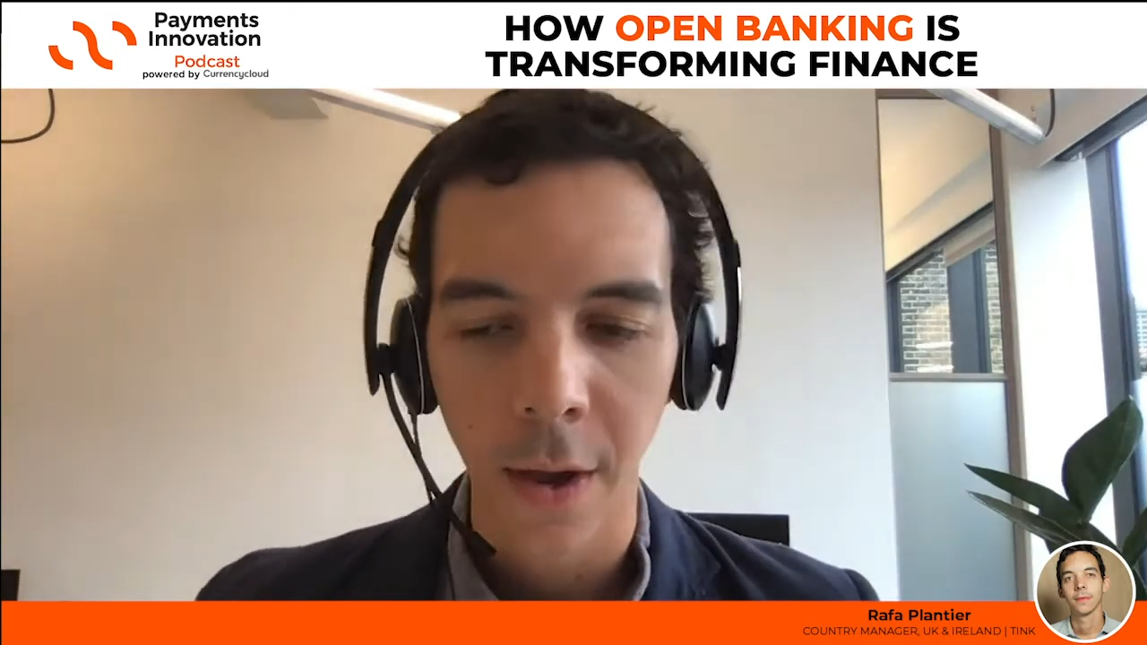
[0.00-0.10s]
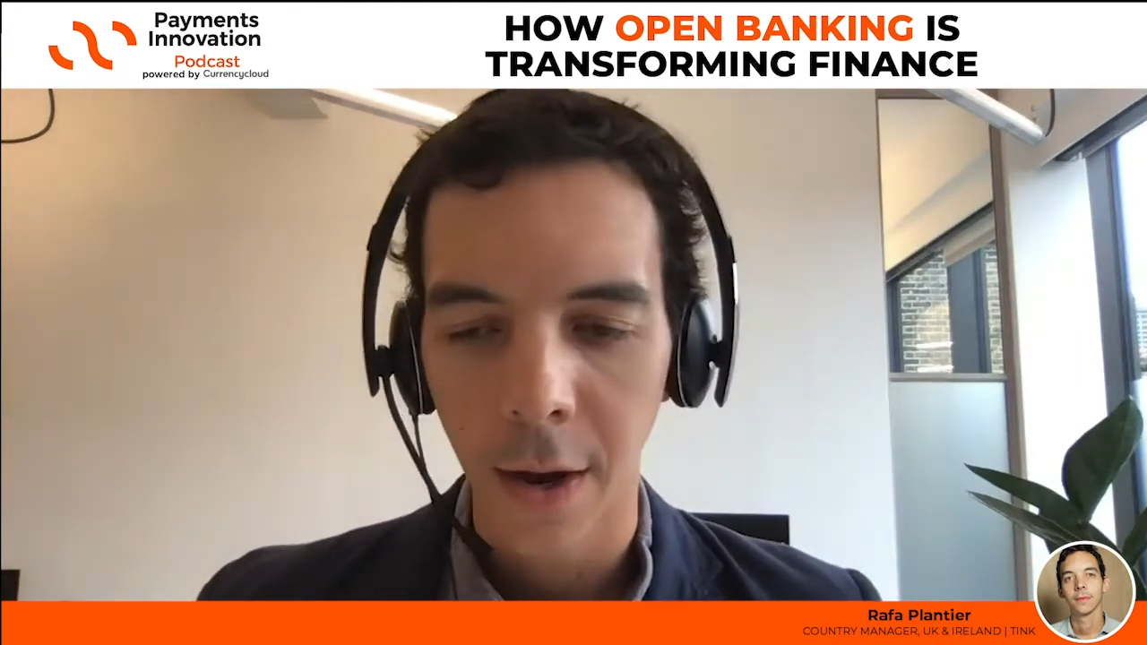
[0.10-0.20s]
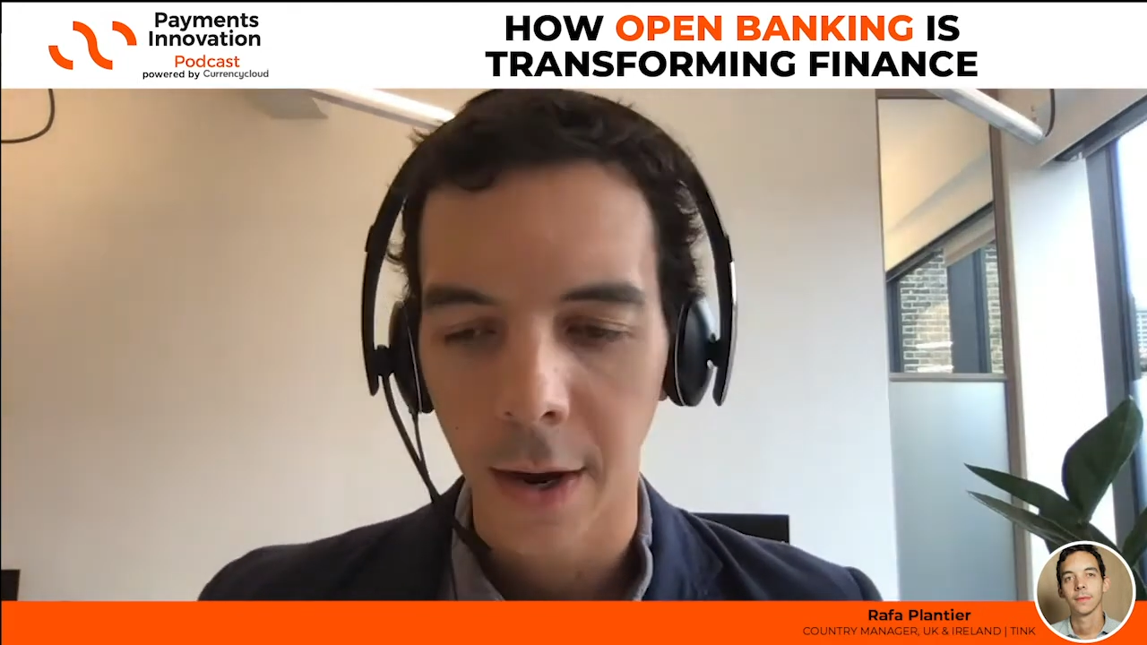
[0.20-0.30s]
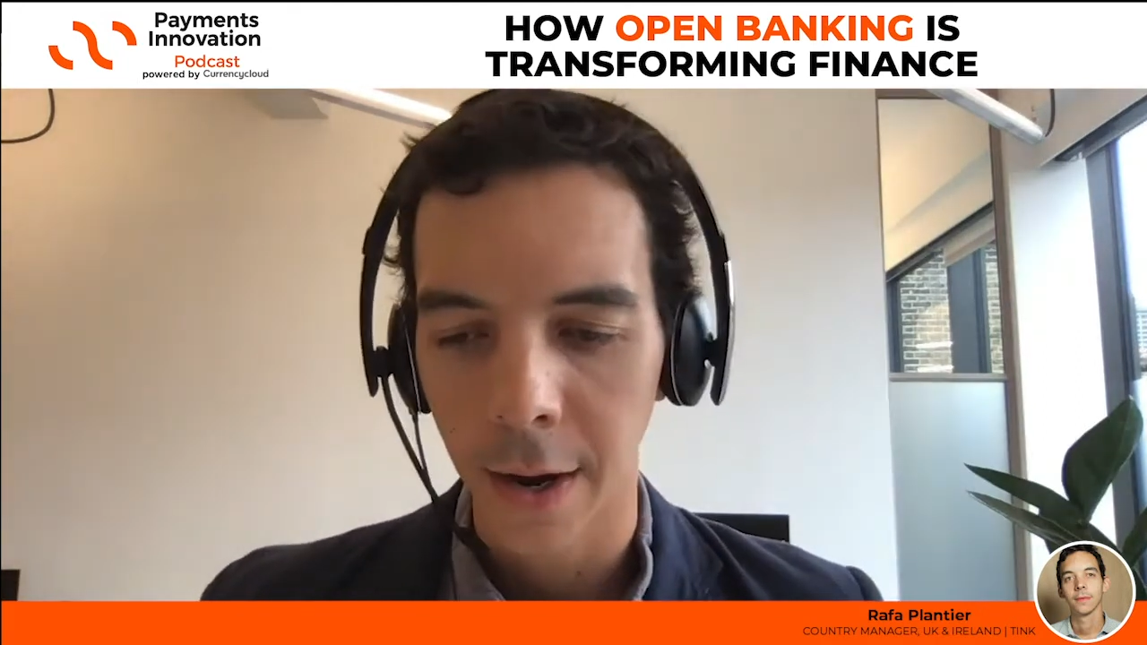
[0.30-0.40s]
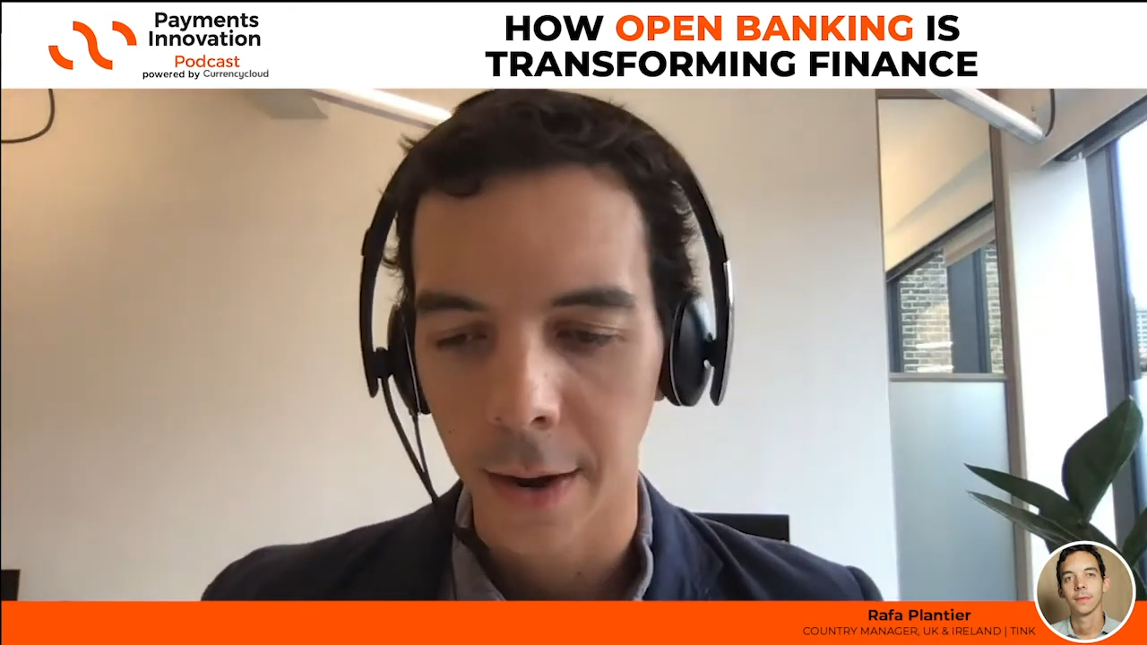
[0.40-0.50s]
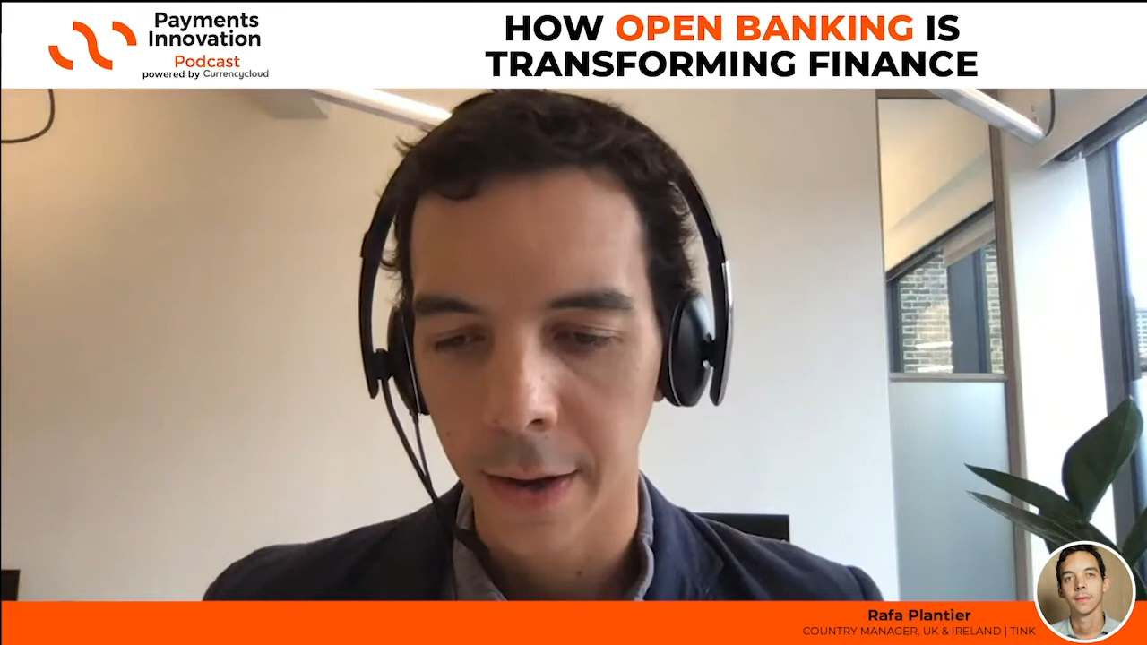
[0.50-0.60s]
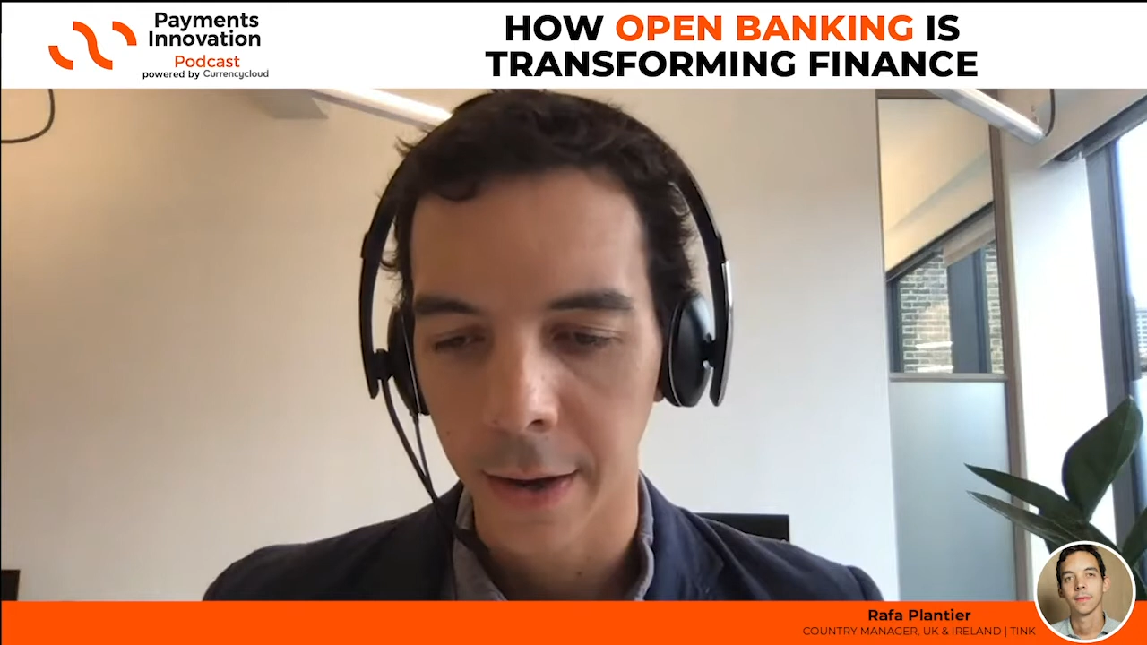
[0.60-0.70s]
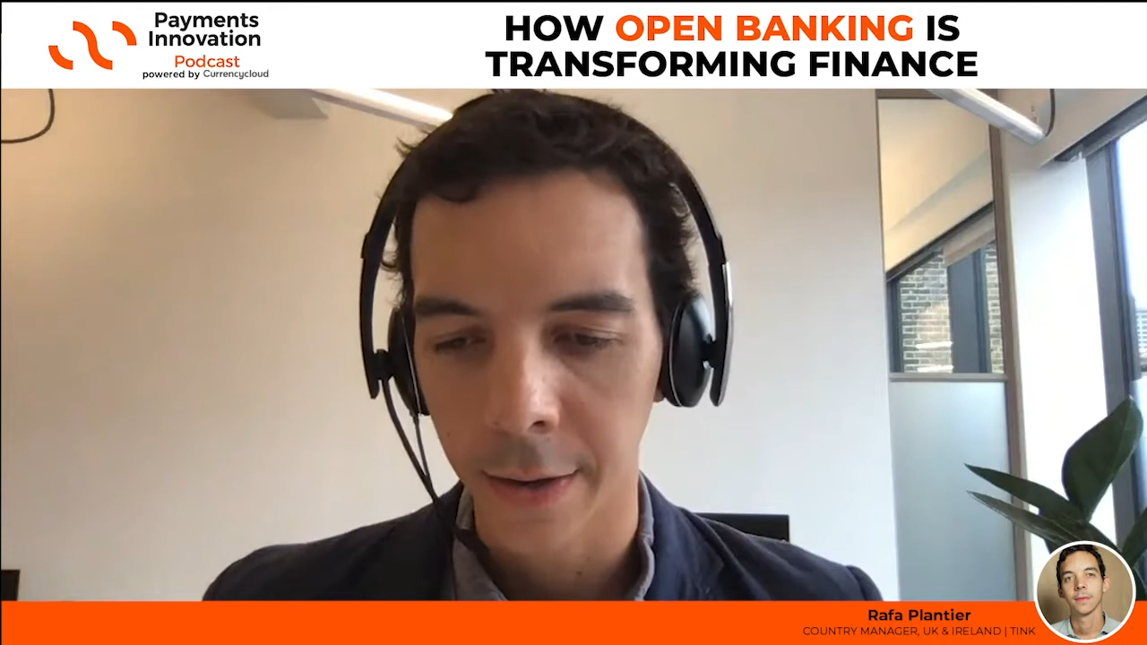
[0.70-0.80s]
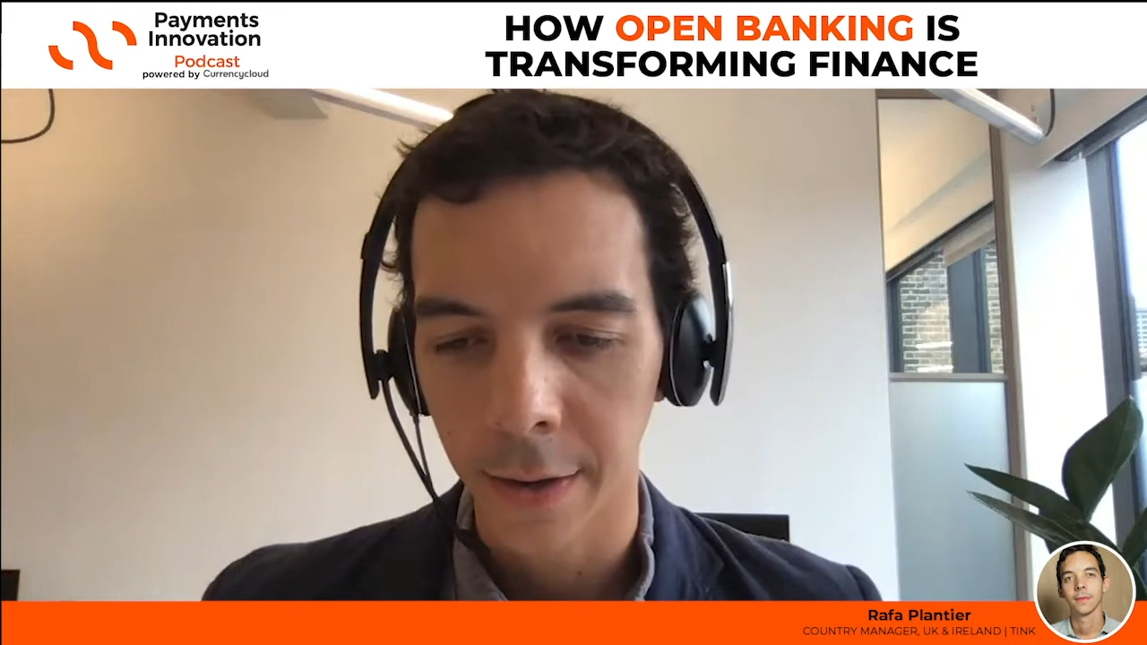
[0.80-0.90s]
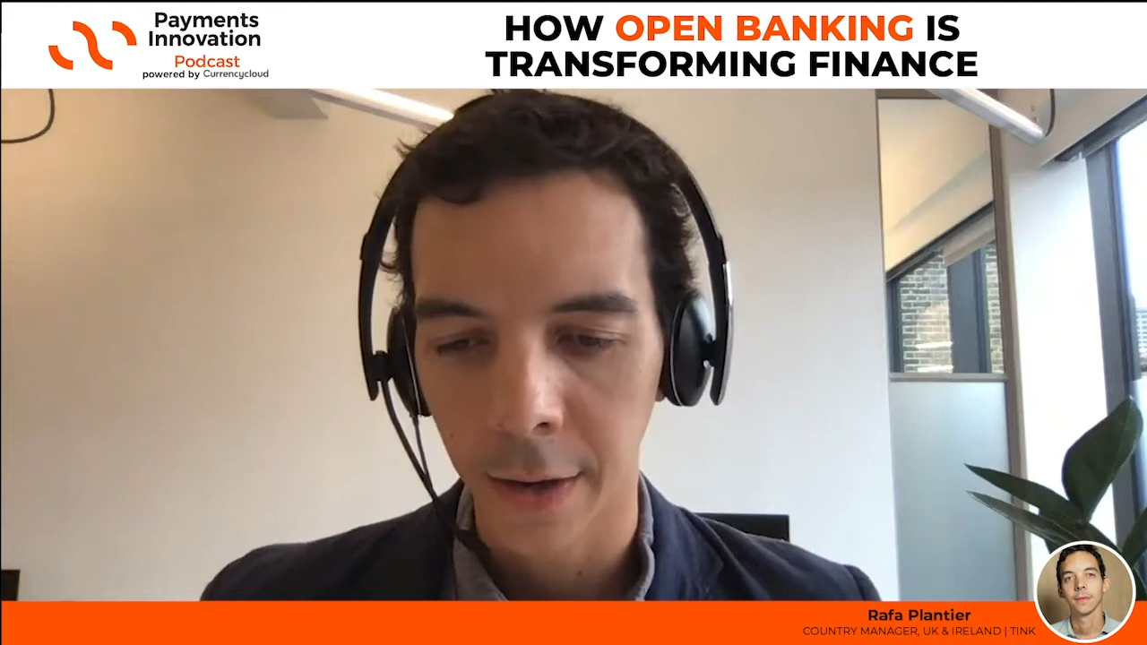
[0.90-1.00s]

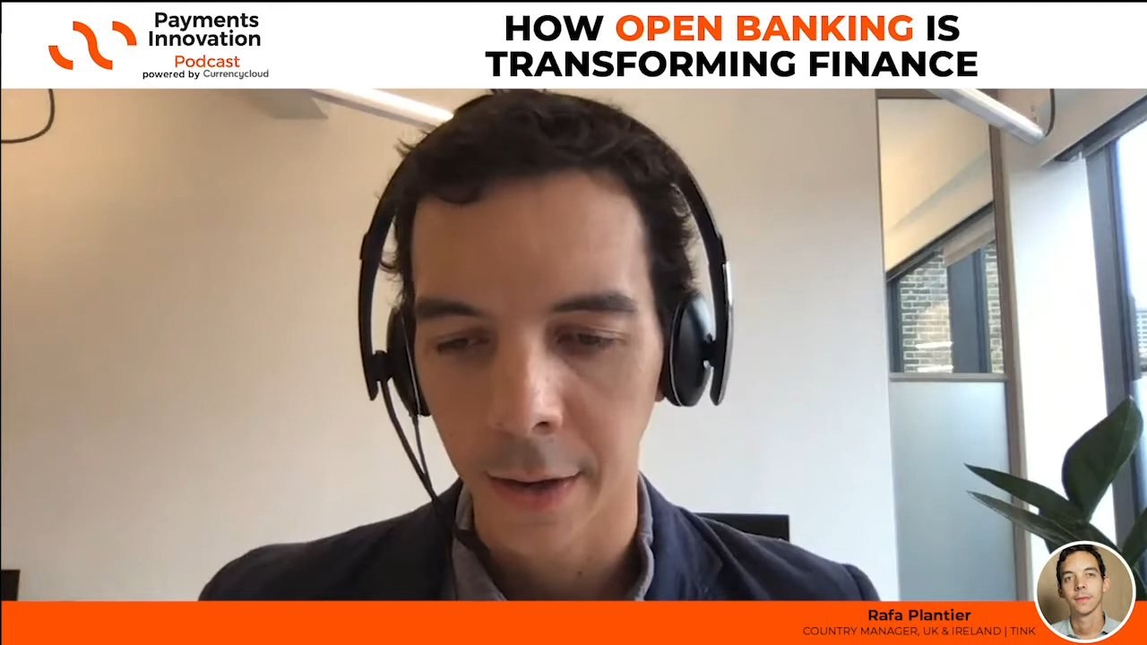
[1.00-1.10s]
and